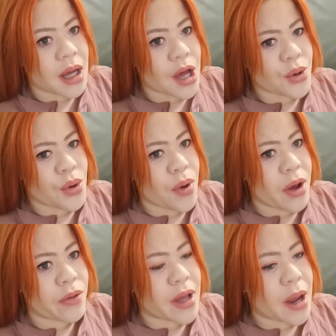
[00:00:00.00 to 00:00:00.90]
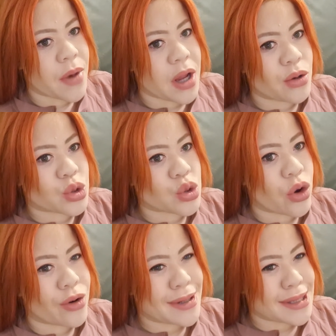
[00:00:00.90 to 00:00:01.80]
I don't know why on camera it looks
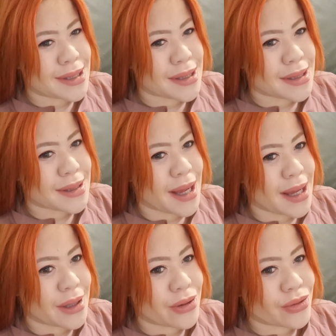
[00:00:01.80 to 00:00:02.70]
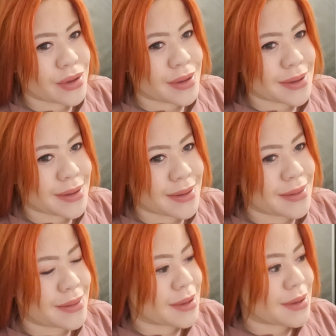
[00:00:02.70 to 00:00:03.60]
orange. Like,
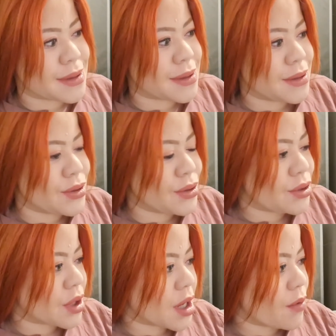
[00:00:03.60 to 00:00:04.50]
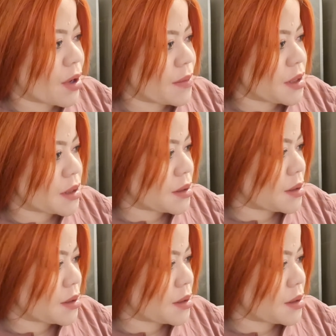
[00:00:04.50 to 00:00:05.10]
you get what I mean?